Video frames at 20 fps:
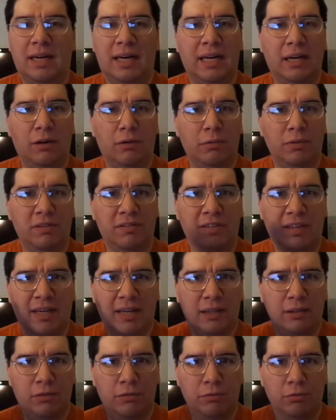I always
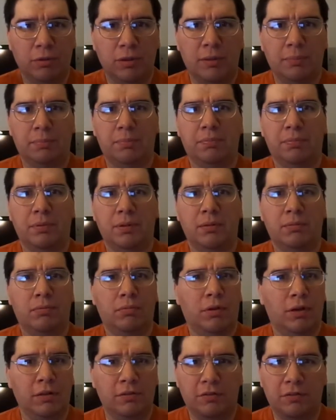had grew up uh,
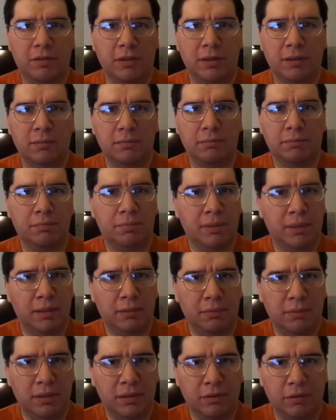watching
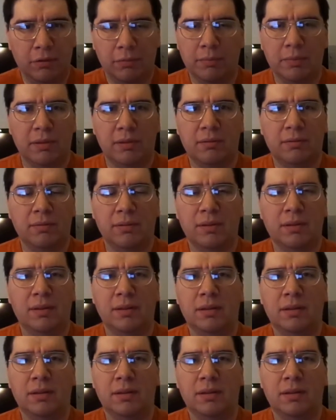Pee-Wee Herman